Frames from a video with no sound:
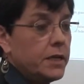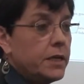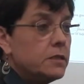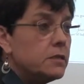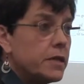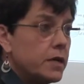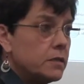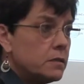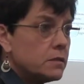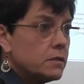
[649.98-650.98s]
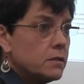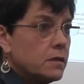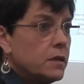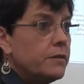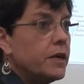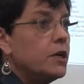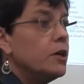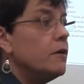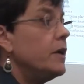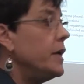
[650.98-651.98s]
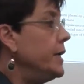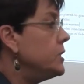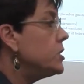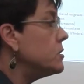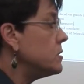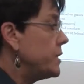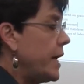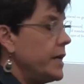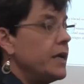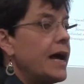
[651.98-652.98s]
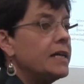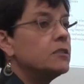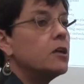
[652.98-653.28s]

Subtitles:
It says that each state has